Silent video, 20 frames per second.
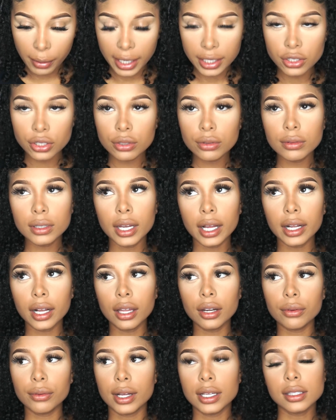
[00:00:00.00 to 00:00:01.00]
Mind you, when I
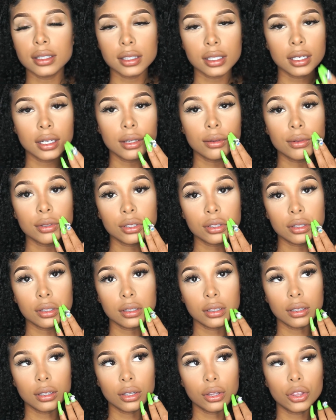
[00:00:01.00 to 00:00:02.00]
got arrested, it
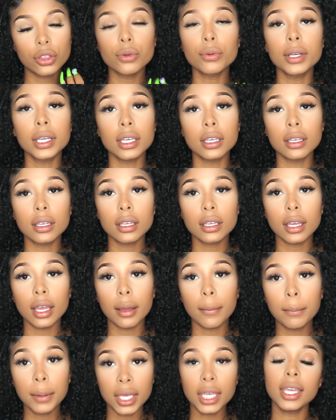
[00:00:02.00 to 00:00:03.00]
was 3
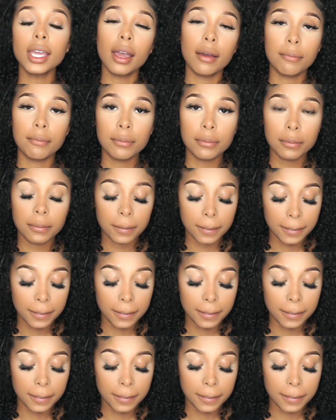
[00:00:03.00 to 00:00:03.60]
p.m.